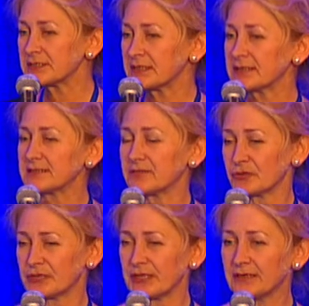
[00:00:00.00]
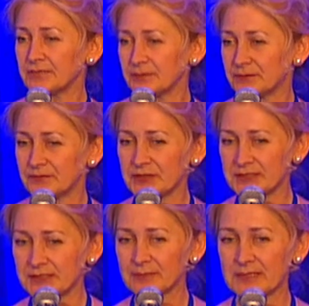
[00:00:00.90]
cells, if you stain
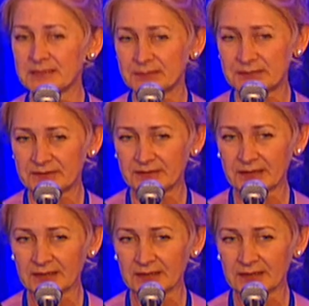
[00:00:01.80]
P53C by specific